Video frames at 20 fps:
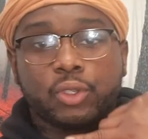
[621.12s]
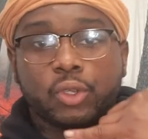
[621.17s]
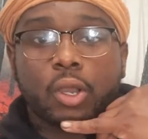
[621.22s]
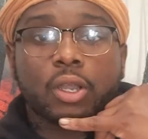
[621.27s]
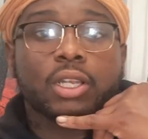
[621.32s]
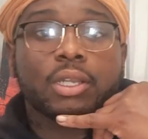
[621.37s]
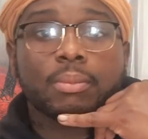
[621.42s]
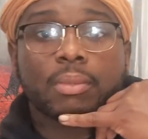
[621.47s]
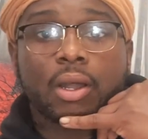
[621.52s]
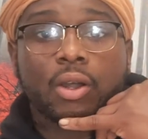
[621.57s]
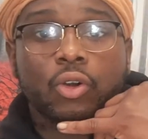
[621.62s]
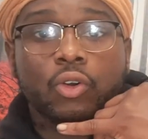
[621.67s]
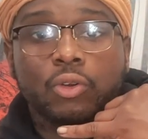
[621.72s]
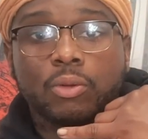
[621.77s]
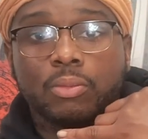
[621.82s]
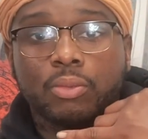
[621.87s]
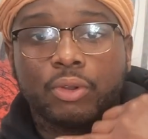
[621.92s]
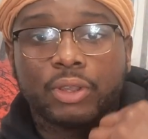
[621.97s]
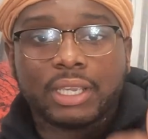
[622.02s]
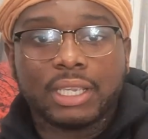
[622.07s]
talking to my
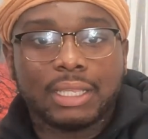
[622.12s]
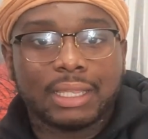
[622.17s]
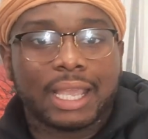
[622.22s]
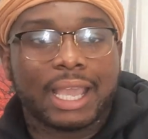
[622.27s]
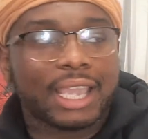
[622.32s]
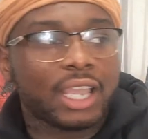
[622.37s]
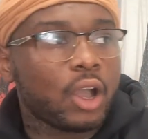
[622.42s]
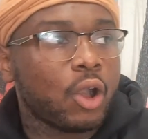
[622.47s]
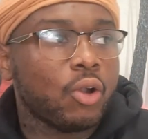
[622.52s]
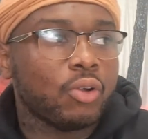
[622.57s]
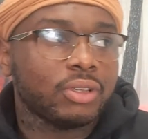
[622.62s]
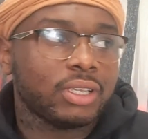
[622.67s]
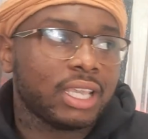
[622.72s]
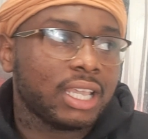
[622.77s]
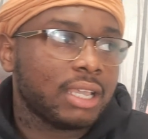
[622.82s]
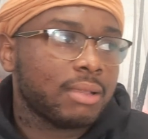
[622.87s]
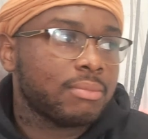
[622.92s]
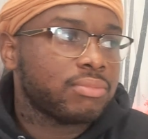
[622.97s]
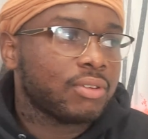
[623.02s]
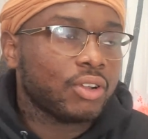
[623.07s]
homeboy. He like, oh
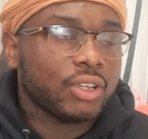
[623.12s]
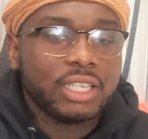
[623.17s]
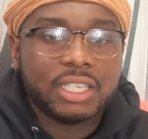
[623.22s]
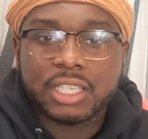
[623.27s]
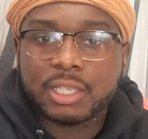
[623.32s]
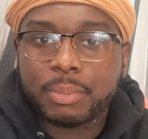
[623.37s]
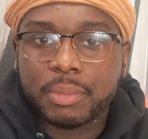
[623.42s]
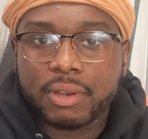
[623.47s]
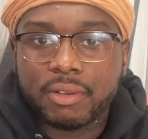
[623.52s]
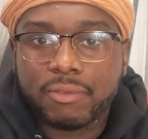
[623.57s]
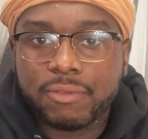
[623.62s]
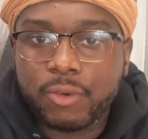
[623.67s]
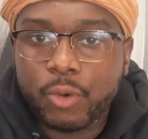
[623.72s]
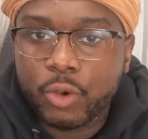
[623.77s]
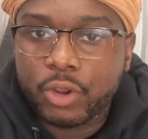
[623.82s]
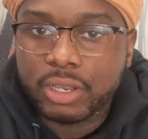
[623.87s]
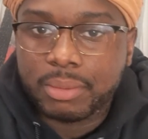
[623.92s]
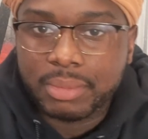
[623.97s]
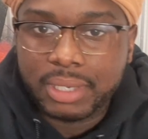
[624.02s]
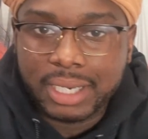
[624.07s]
yeah, bro. He just been
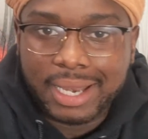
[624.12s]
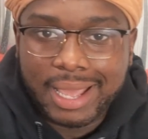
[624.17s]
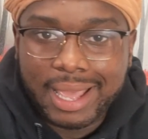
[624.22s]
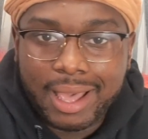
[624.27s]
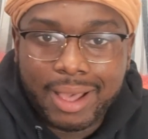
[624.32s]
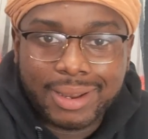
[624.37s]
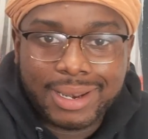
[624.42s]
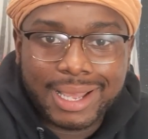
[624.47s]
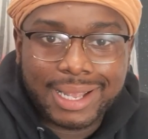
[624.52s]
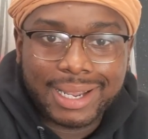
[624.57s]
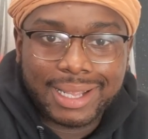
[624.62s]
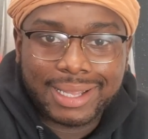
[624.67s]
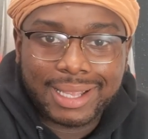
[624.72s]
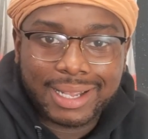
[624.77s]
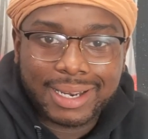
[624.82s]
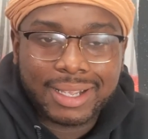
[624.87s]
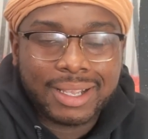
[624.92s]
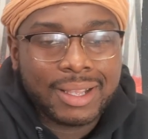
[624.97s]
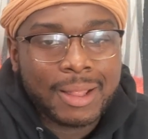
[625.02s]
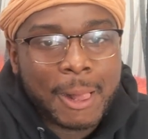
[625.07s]
avoiding me now. Da da
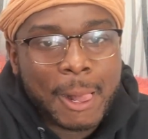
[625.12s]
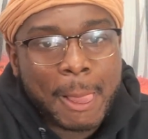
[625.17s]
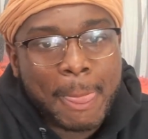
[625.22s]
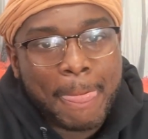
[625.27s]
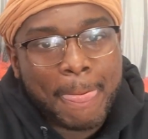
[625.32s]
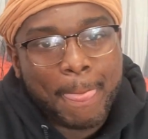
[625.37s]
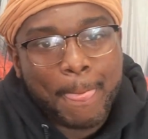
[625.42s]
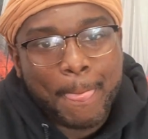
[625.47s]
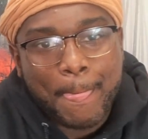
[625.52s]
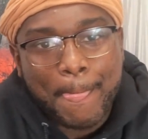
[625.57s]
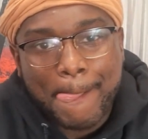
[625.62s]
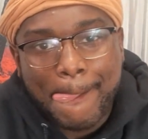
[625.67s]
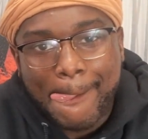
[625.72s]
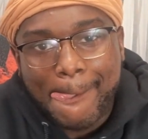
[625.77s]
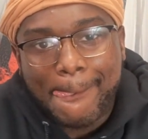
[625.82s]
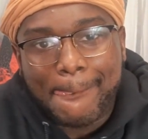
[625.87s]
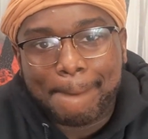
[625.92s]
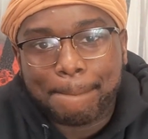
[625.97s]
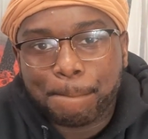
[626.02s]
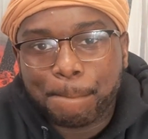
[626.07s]
da.
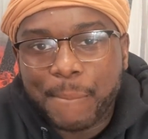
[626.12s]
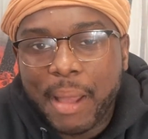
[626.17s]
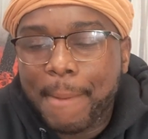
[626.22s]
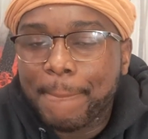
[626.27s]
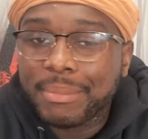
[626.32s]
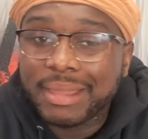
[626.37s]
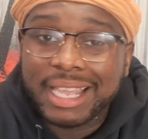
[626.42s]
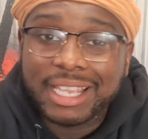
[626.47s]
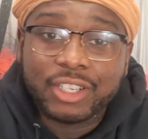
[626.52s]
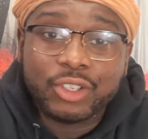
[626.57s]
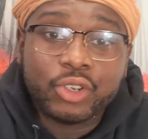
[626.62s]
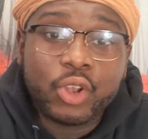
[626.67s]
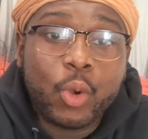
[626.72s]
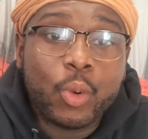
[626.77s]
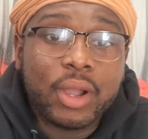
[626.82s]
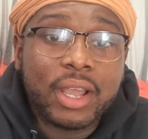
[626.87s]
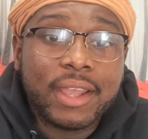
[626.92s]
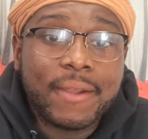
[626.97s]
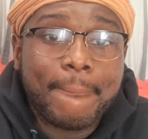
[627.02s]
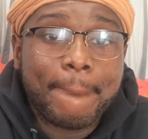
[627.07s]
I'm like, you know
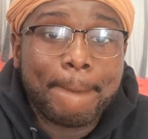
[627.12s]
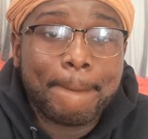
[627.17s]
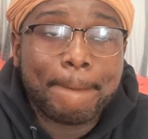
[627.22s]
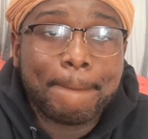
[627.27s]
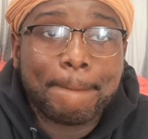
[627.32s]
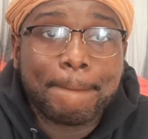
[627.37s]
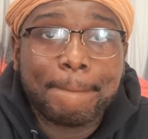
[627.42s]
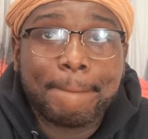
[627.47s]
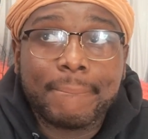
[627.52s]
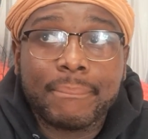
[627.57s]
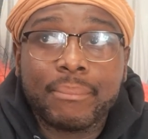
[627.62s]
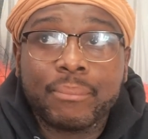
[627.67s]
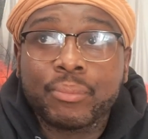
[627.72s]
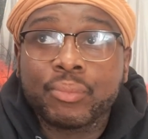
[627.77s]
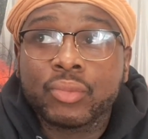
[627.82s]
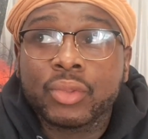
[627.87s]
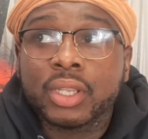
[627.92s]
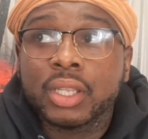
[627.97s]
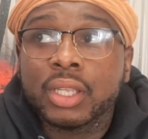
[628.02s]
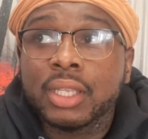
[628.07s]
what?
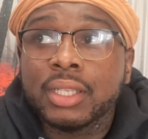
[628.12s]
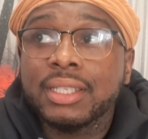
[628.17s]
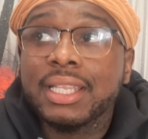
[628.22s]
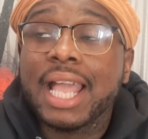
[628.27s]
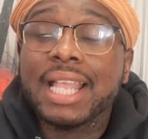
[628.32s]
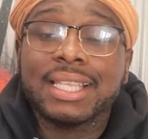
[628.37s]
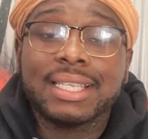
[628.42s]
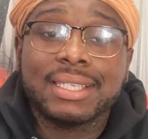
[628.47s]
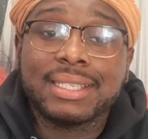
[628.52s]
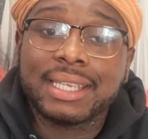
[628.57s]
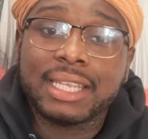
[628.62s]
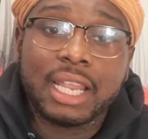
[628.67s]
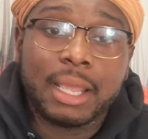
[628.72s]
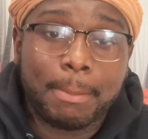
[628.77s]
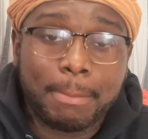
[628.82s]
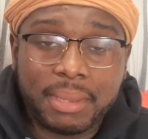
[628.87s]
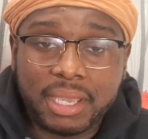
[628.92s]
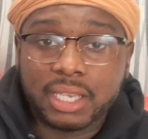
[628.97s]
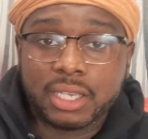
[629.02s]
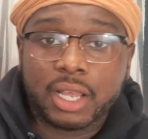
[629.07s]
Not to say
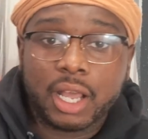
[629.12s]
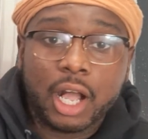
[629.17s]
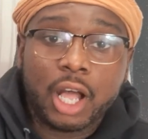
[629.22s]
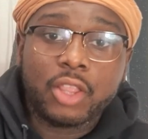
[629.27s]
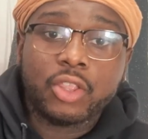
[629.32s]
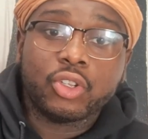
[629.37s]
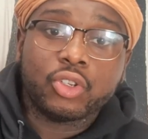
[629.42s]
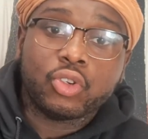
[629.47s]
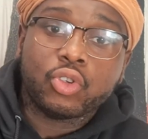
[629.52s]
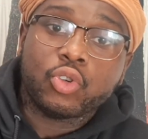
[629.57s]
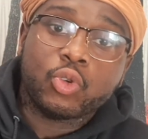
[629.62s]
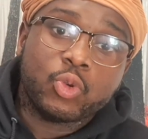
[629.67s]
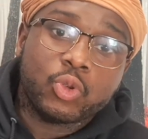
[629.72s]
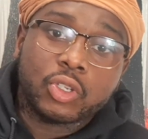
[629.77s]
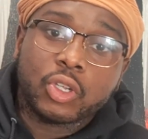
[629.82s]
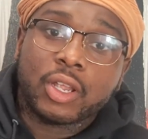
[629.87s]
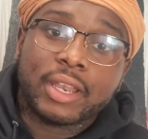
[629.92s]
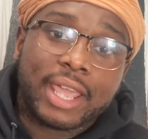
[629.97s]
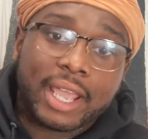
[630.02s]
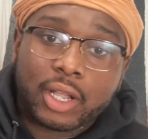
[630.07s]
that me and the other dude was
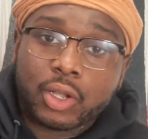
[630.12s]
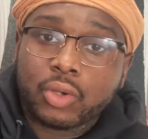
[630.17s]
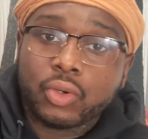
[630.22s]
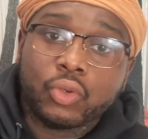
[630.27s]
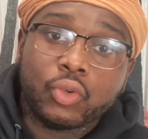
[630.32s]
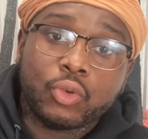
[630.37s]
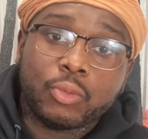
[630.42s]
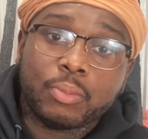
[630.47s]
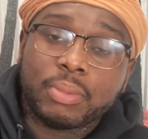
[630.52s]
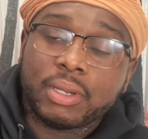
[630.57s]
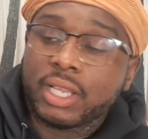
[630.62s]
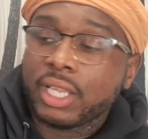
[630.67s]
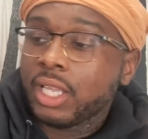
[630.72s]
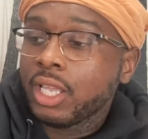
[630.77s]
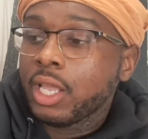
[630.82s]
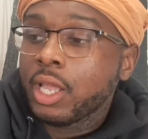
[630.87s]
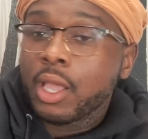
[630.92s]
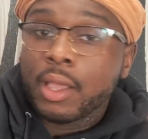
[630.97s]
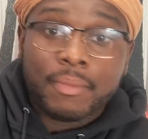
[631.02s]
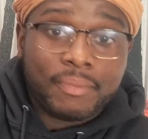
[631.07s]
all that cool, but
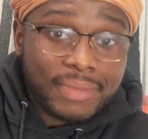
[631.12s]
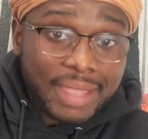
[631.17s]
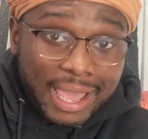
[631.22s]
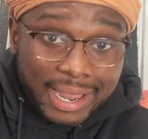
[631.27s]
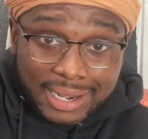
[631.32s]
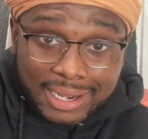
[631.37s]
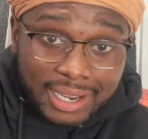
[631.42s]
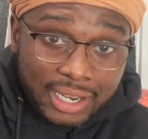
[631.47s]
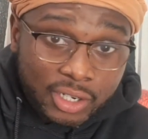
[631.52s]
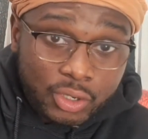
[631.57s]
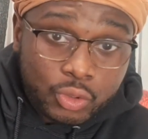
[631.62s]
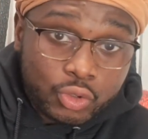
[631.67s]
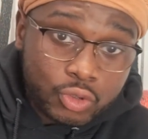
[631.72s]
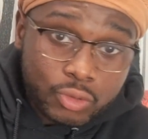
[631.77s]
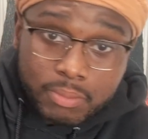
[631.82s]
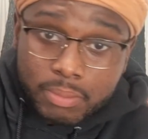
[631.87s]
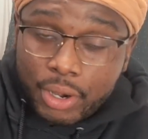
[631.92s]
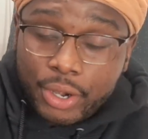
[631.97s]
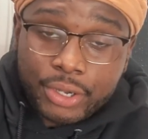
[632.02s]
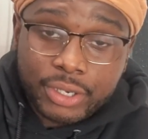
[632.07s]
now that I know you
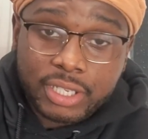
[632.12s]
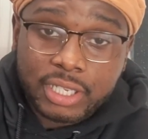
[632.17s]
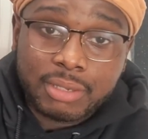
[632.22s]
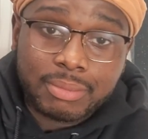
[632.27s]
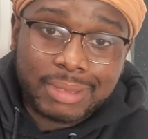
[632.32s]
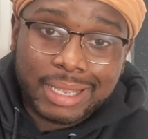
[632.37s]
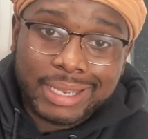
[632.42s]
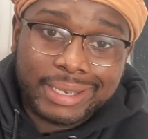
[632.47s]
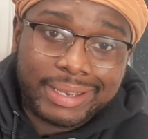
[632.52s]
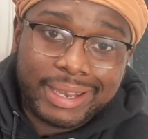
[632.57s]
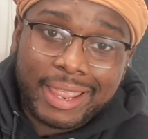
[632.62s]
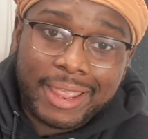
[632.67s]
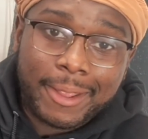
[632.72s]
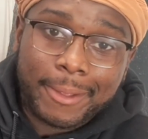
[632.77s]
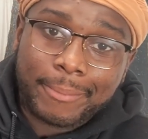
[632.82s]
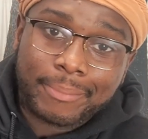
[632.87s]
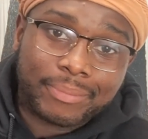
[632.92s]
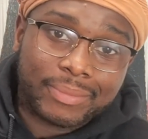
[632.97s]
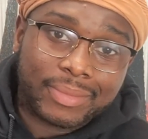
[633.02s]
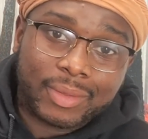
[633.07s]
burnt him like that,